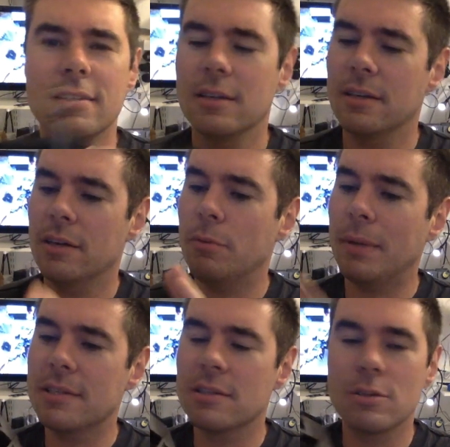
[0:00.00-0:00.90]
it
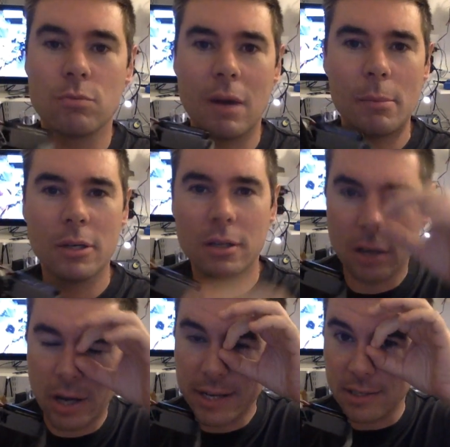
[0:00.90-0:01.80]
replaces the
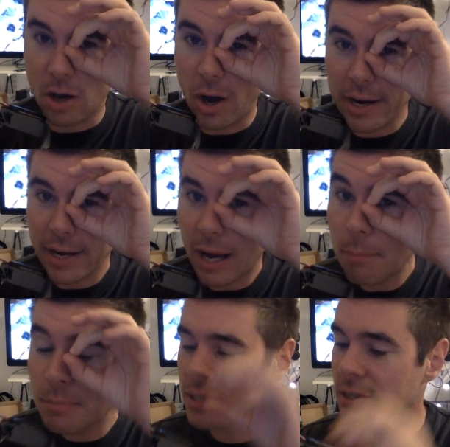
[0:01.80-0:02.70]
rubberized eye
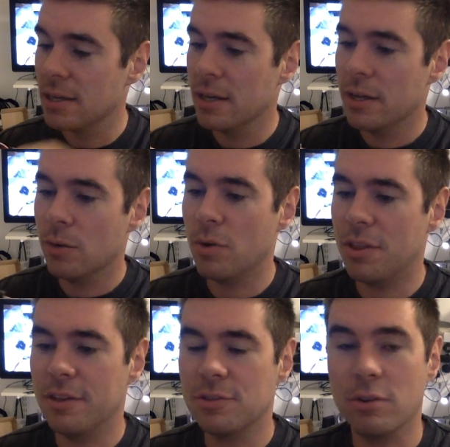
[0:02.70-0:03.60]
cups
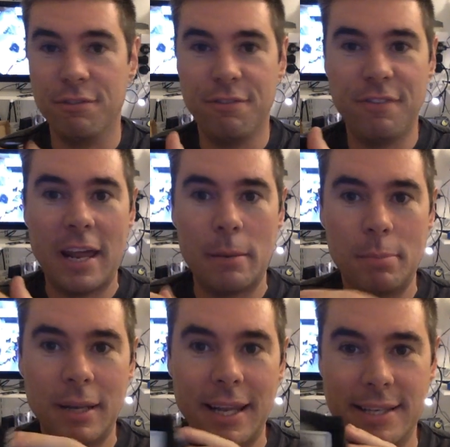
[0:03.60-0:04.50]
with a sort of flat
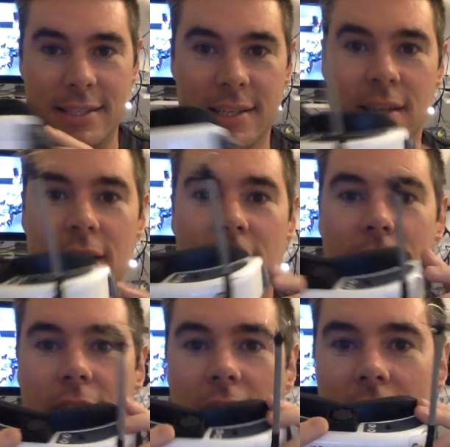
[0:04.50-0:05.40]
plate
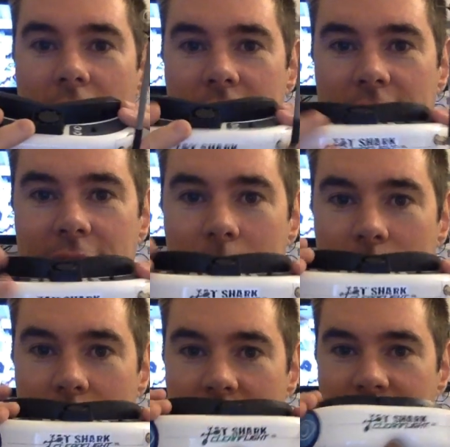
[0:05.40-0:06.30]
that
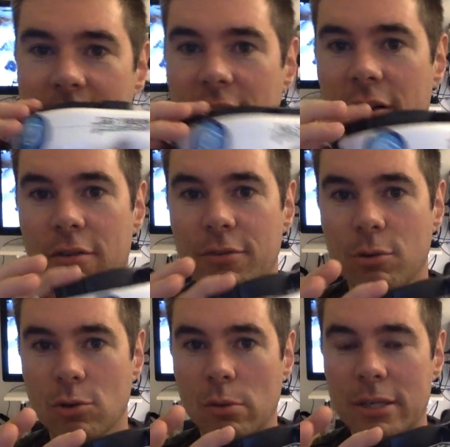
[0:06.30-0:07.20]
clips onto the front of
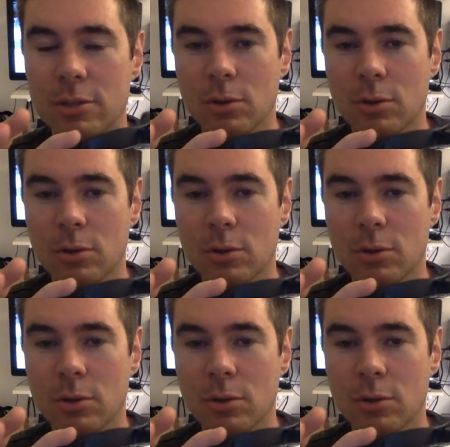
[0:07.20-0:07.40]
your Dominators